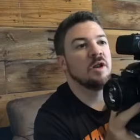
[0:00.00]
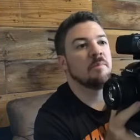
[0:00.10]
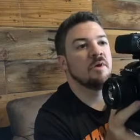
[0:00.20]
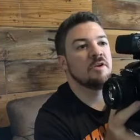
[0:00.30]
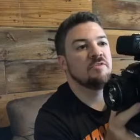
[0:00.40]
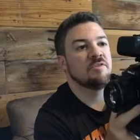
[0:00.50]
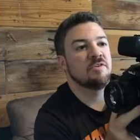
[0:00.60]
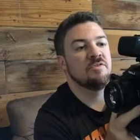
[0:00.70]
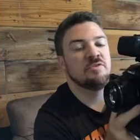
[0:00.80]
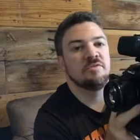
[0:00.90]
I'm not using
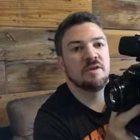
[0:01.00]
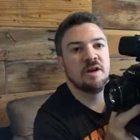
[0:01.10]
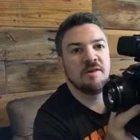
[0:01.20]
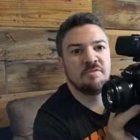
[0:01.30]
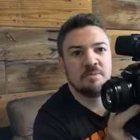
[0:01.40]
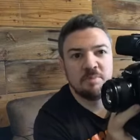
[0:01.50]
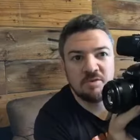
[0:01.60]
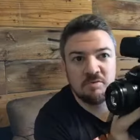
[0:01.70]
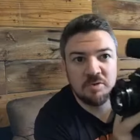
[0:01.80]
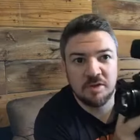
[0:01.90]
two very often, but
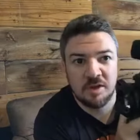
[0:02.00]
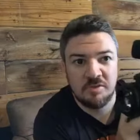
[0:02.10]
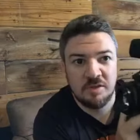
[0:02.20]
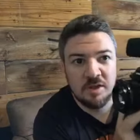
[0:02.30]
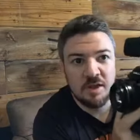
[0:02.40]
it's really nice